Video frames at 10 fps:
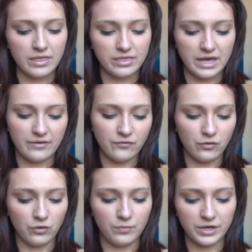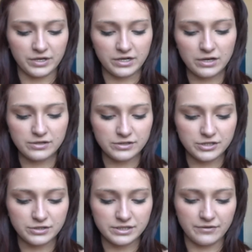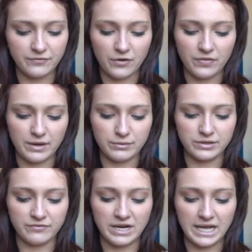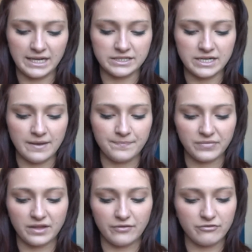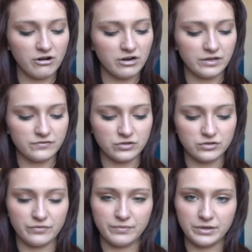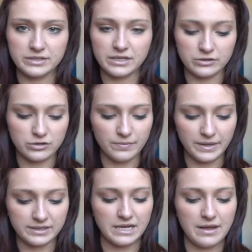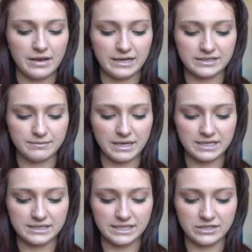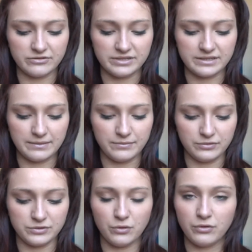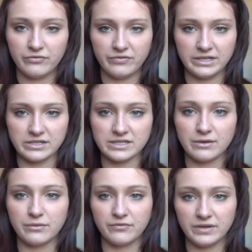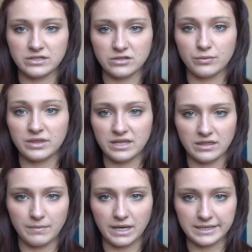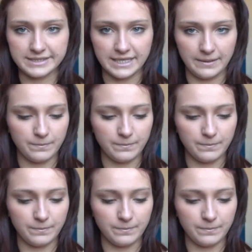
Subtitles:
Therefore, by choosing a font that would relate to a variety of genres of music and topics, allows the magazine to resemble to all features that will feature within the magazine.